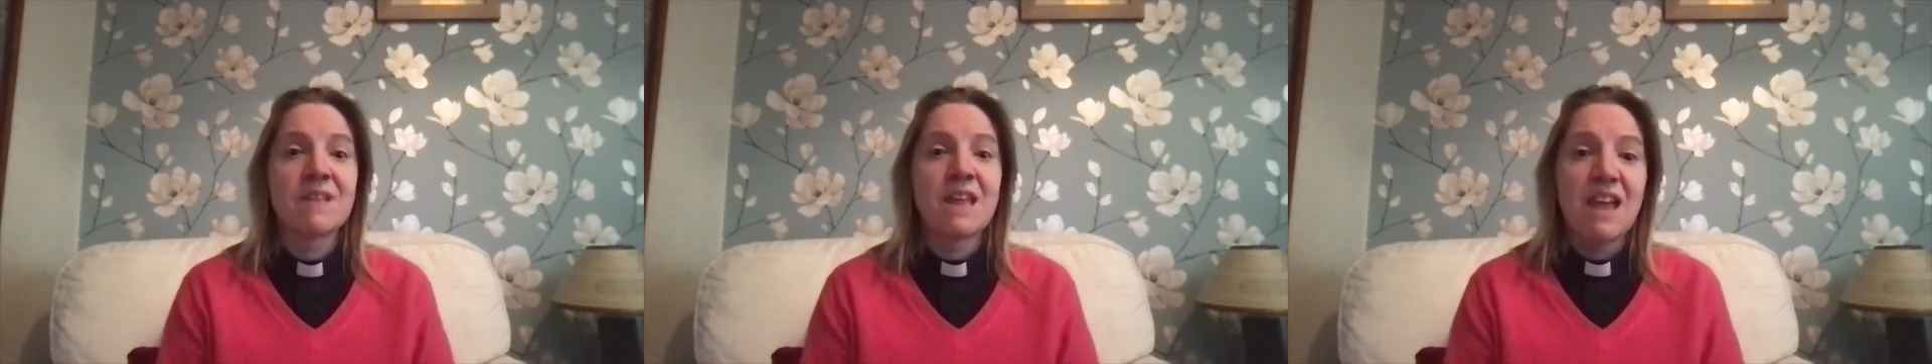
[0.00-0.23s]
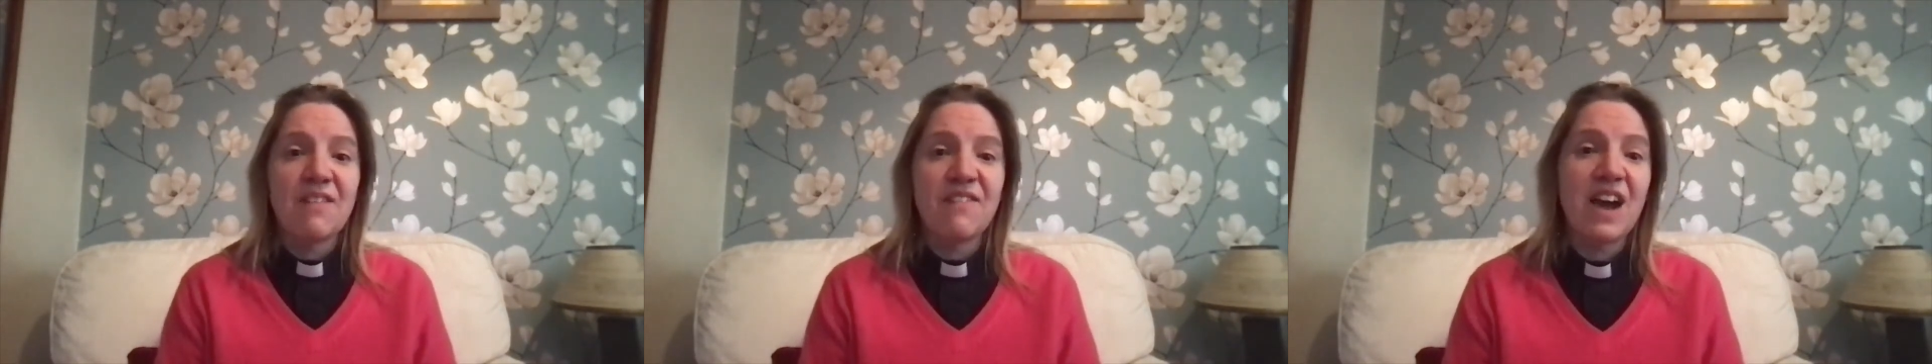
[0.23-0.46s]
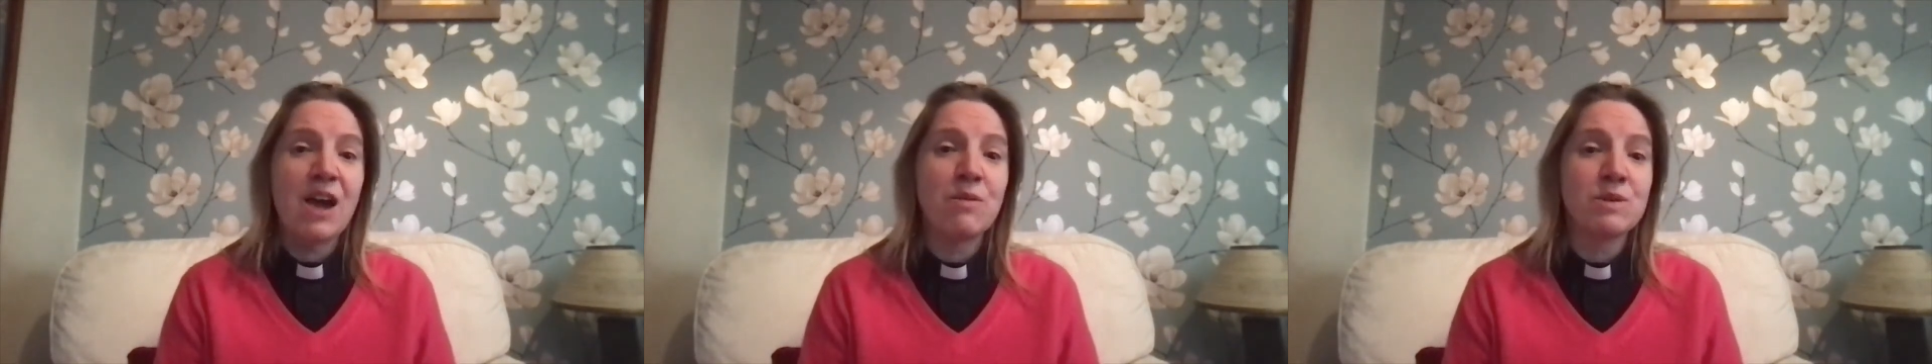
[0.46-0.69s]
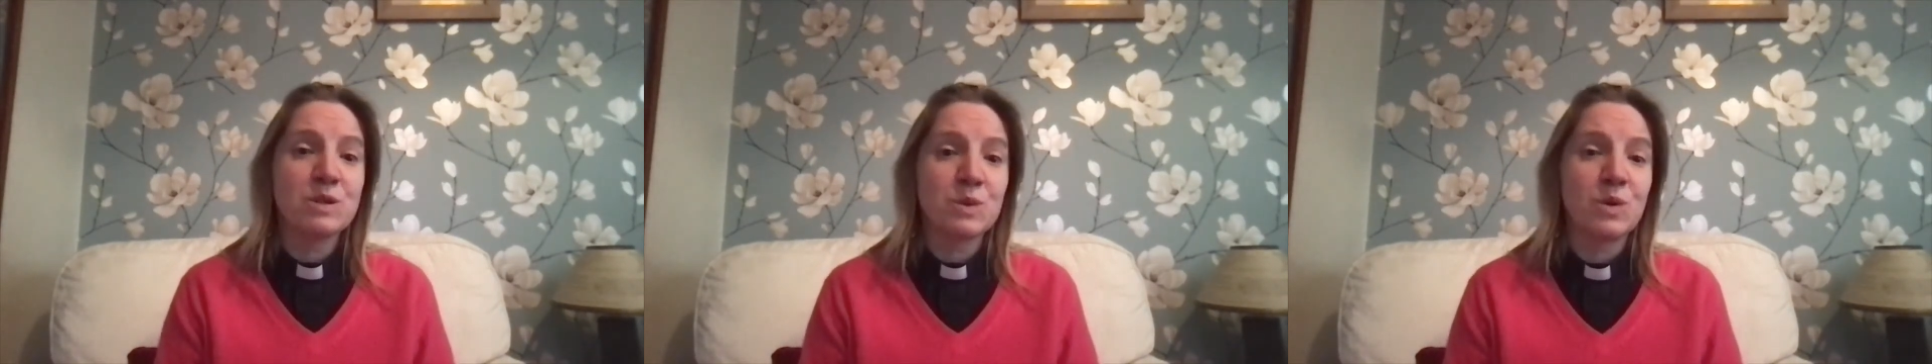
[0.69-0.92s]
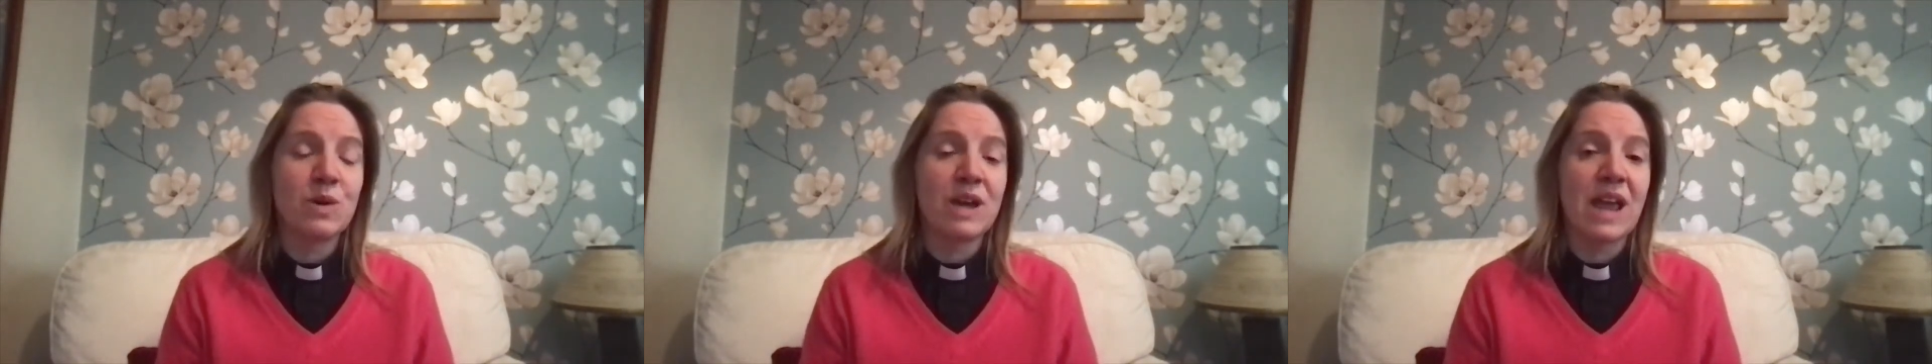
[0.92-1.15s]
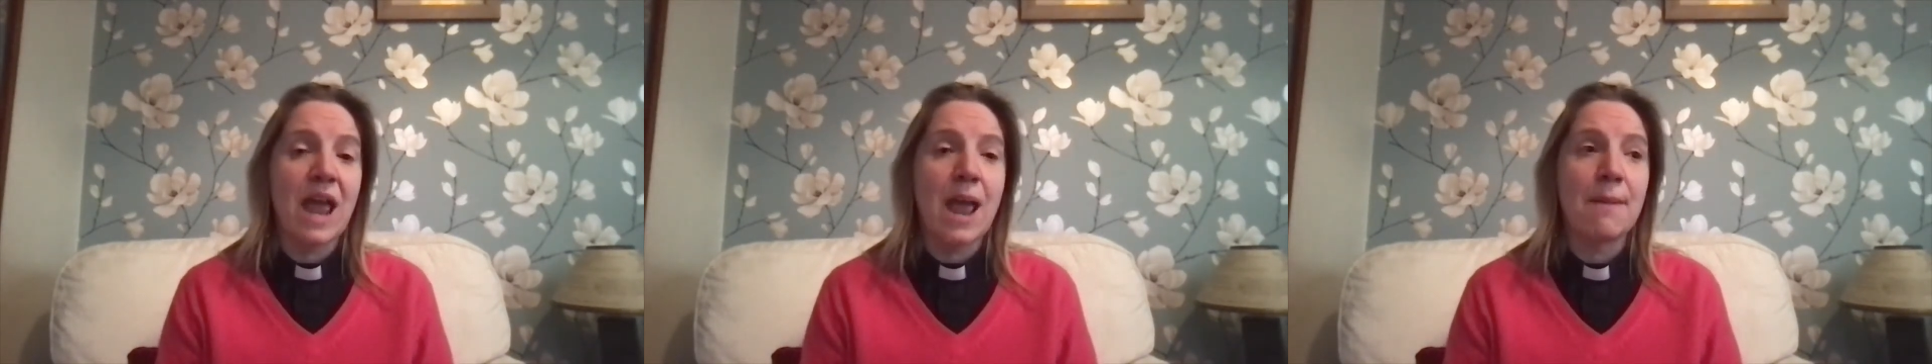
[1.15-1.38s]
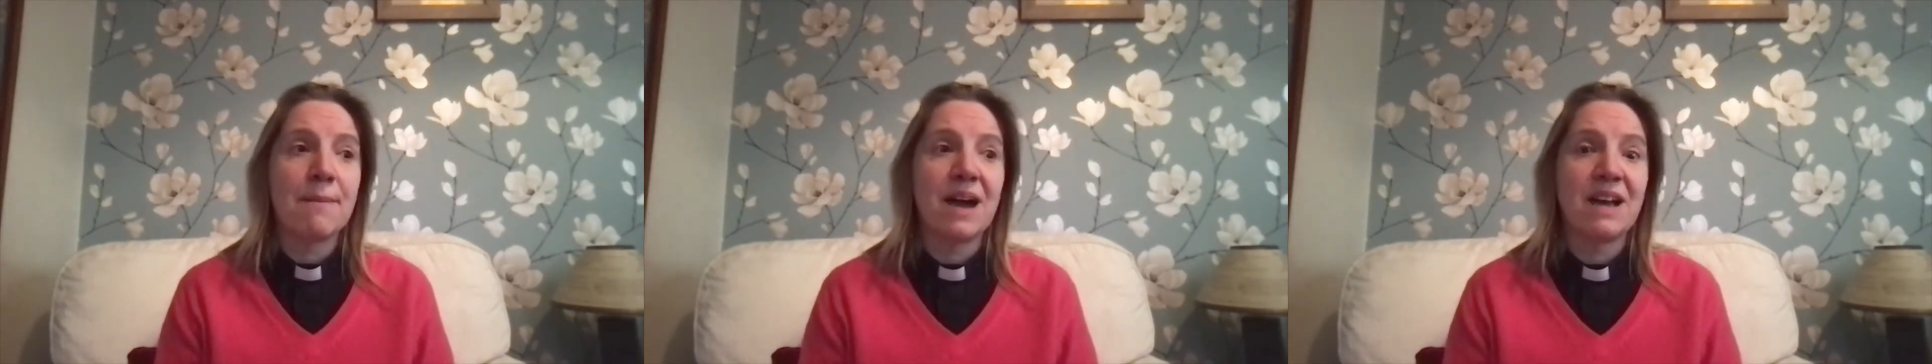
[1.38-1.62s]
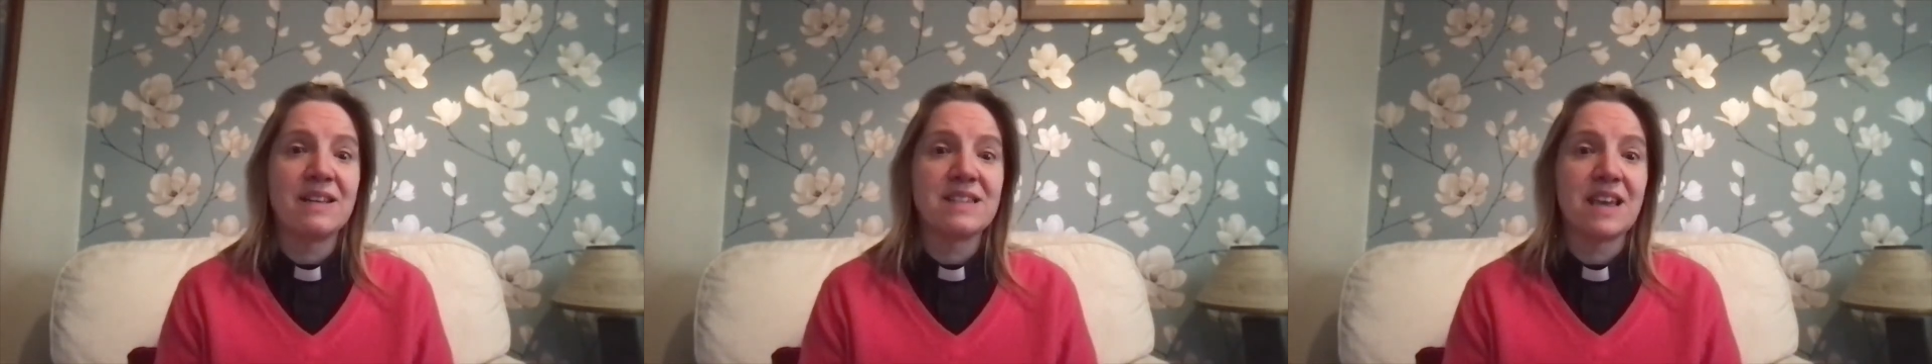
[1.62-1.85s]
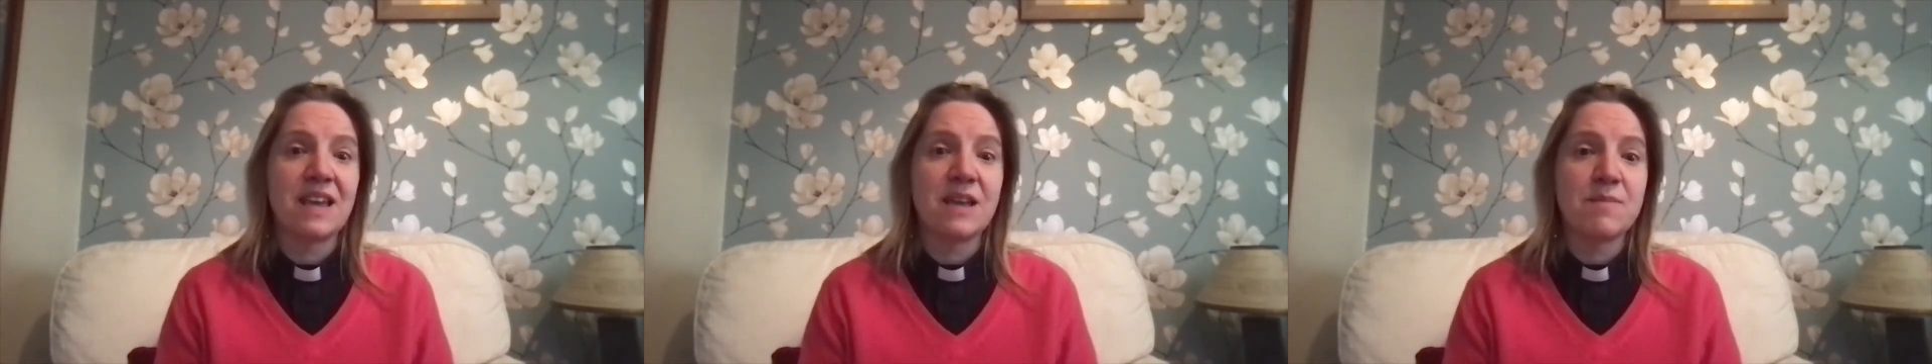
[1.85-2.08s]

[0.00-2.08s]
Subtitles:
If I was walking, it might take